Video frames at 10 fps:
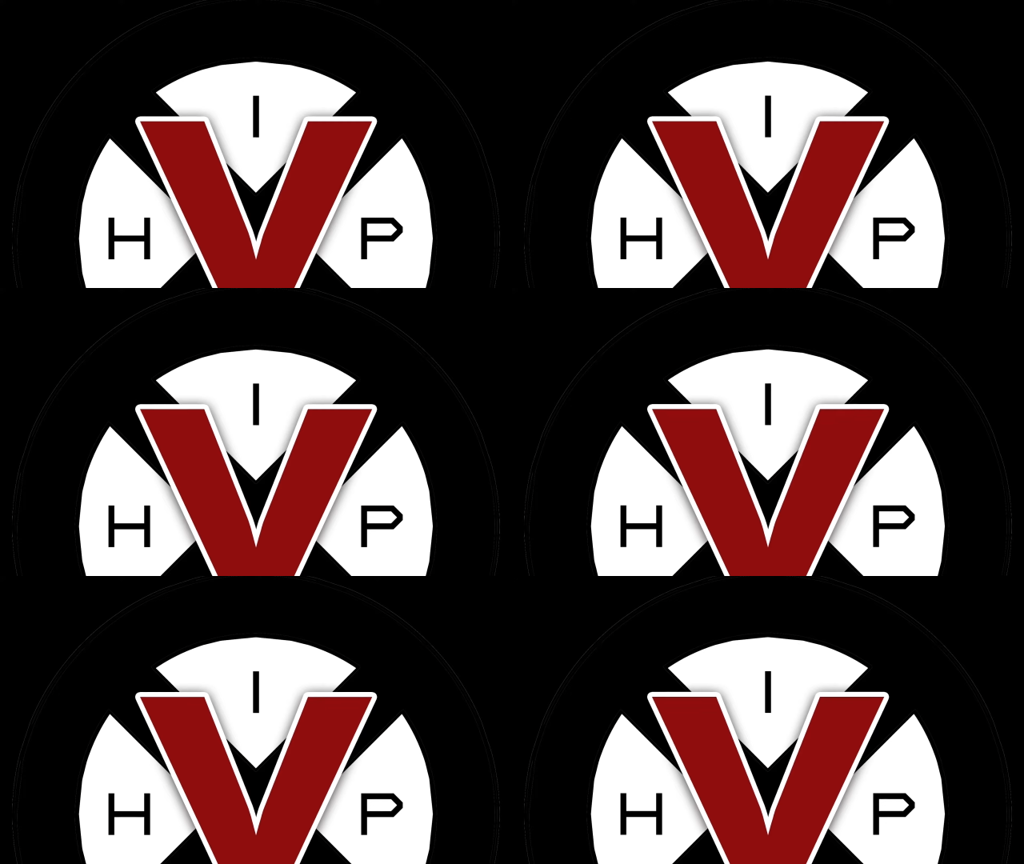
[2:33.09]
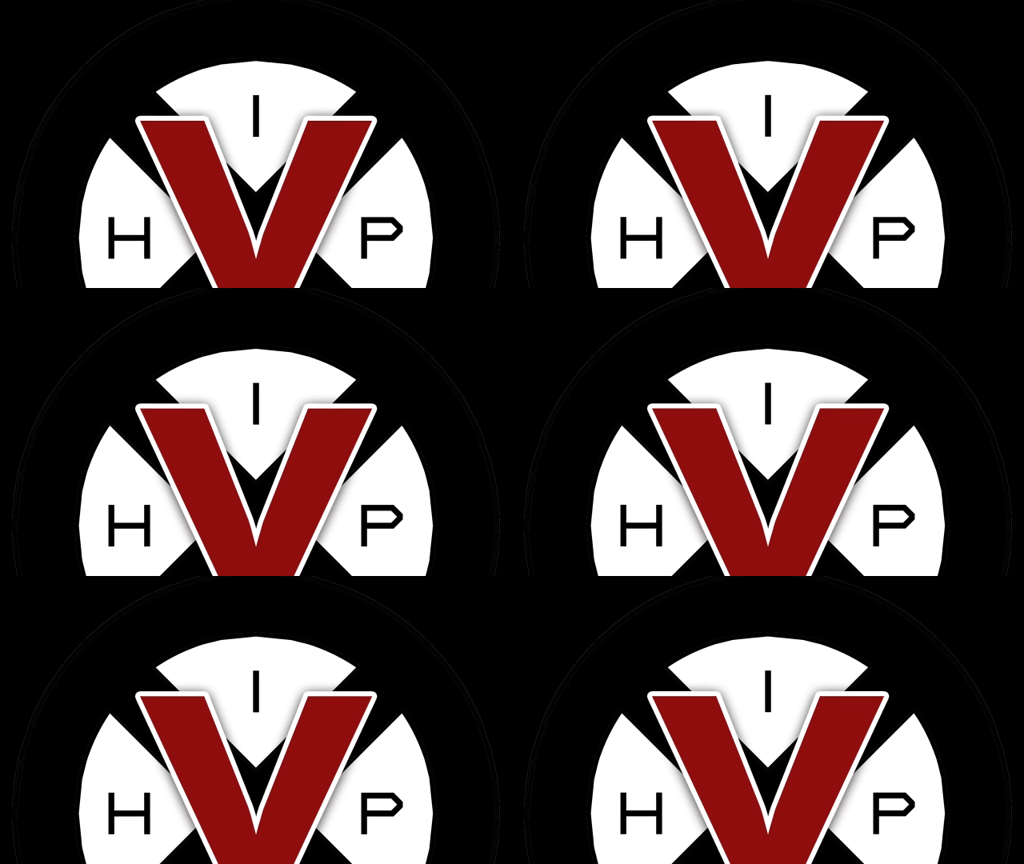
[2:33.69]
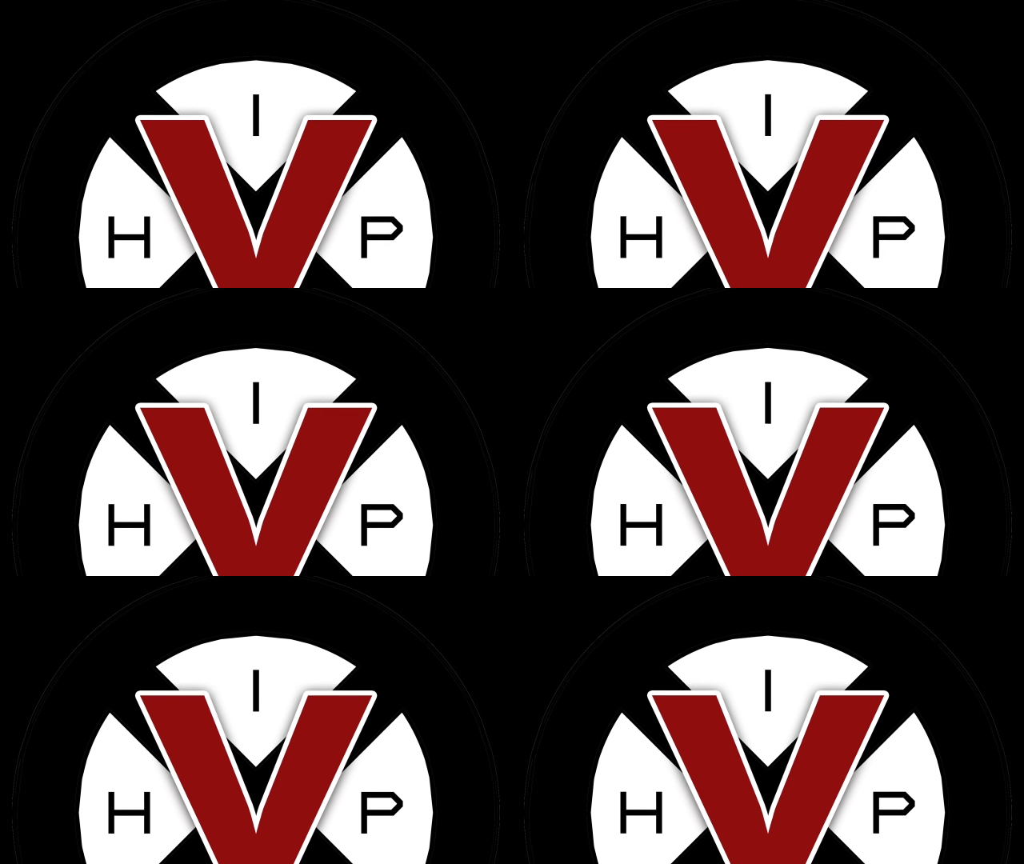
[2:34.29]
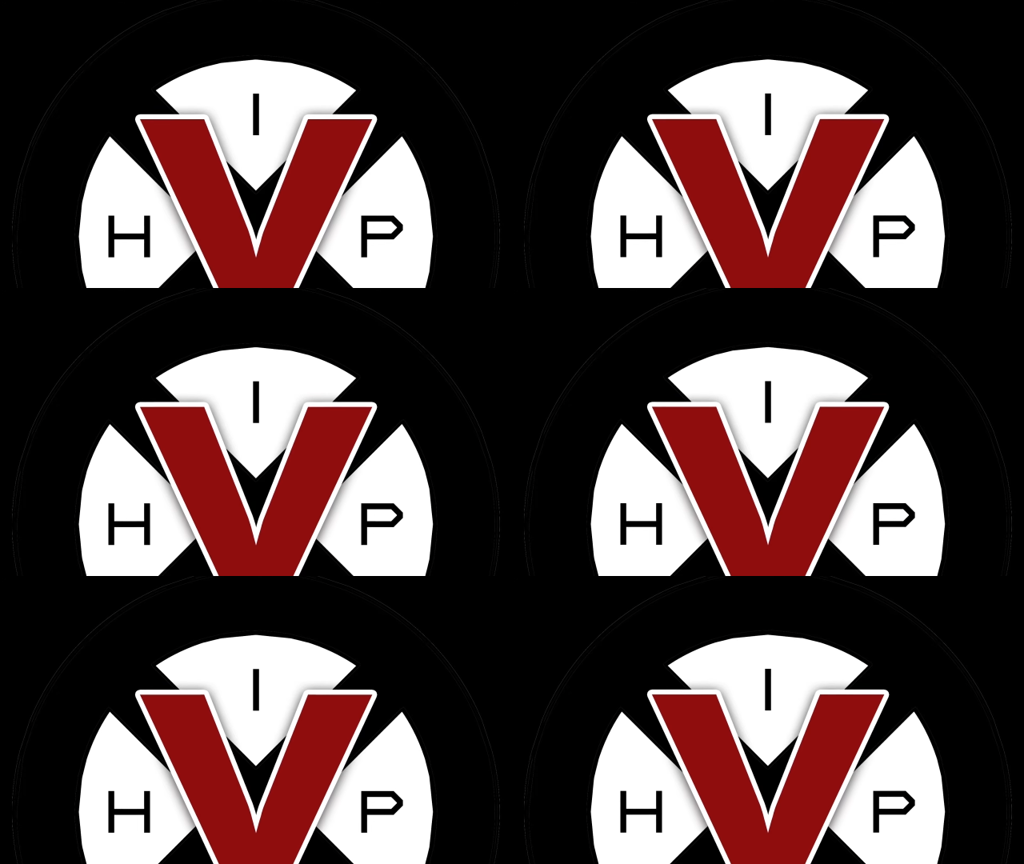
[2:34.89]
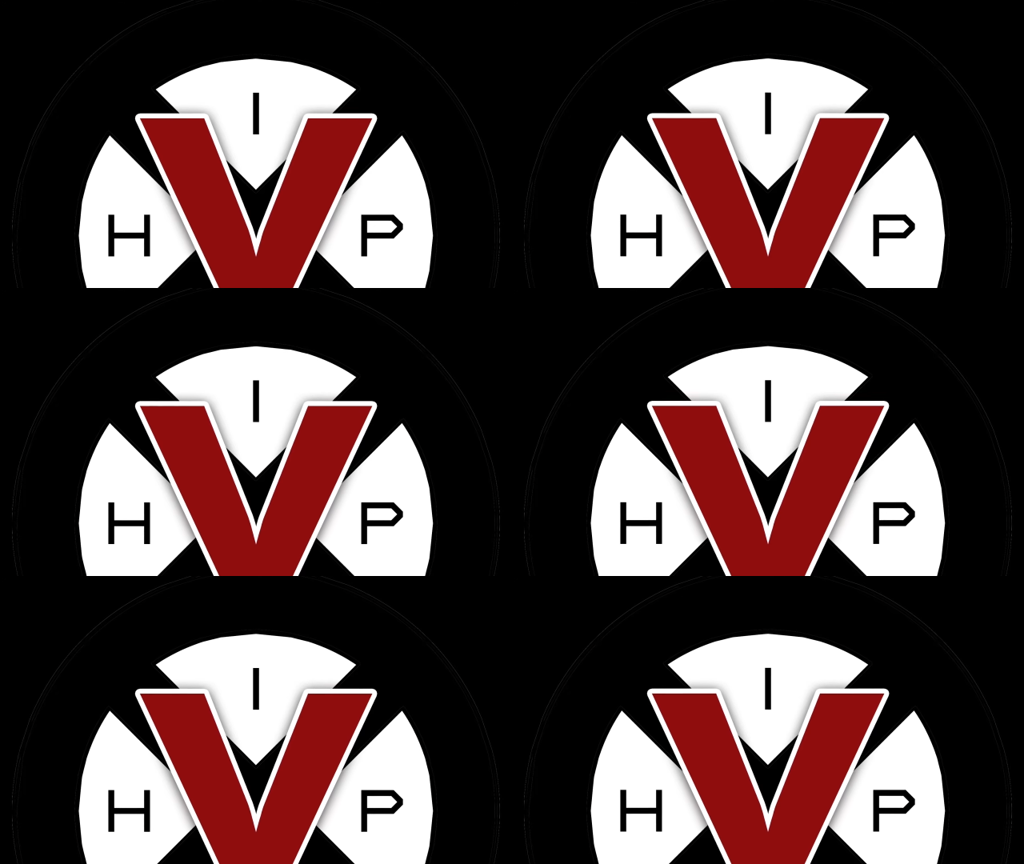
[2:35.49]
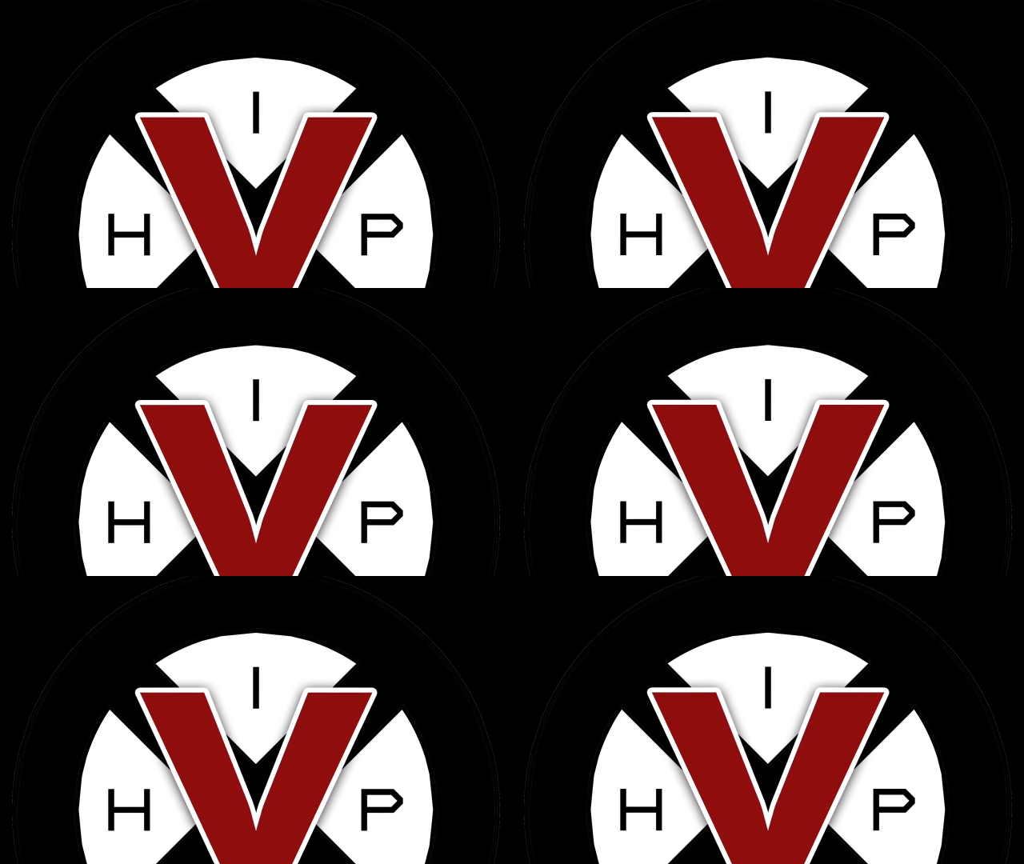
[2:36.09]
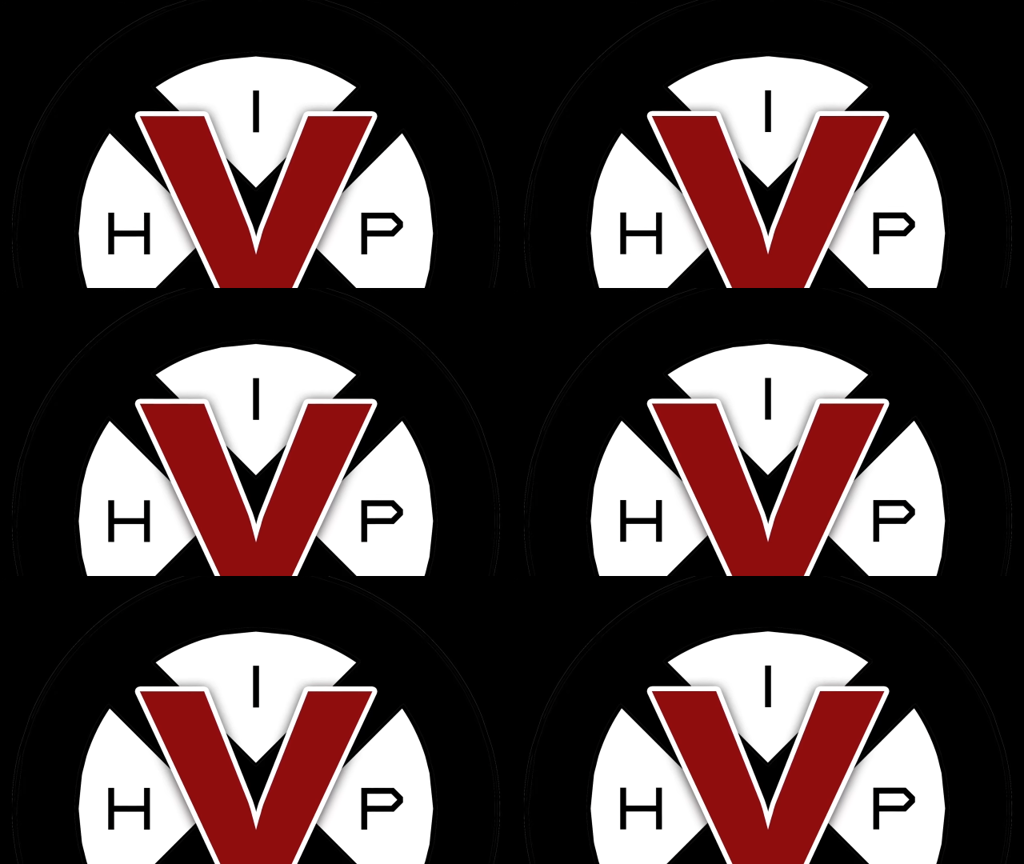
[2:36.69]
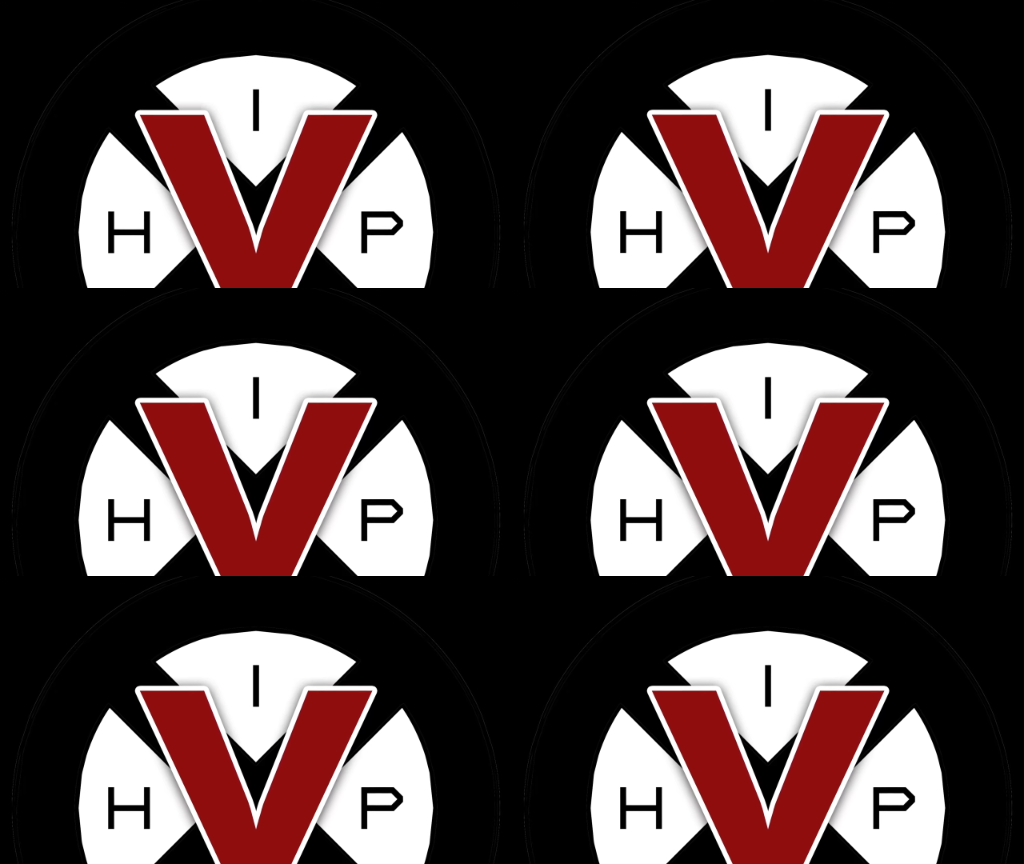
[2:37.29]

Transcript: No face is visible, so there are no lips to read.